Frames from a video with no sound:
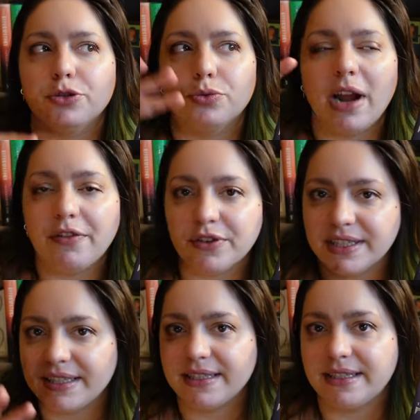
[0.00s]

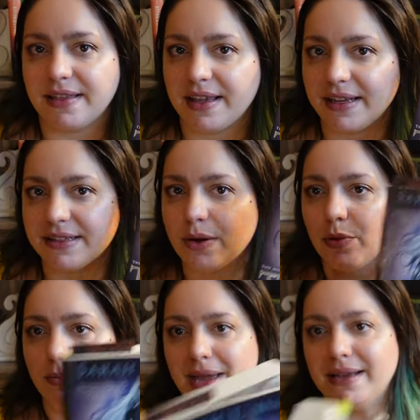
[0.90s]
references to things that
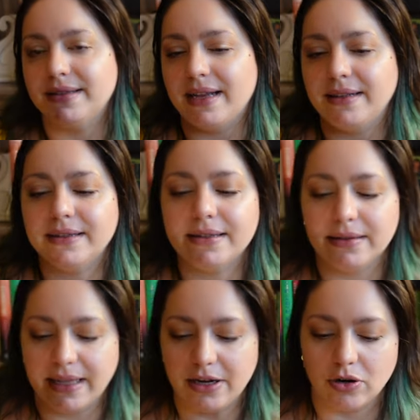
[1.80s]
will make sense
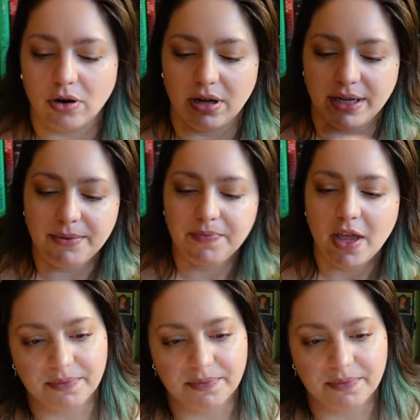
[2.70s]
later on.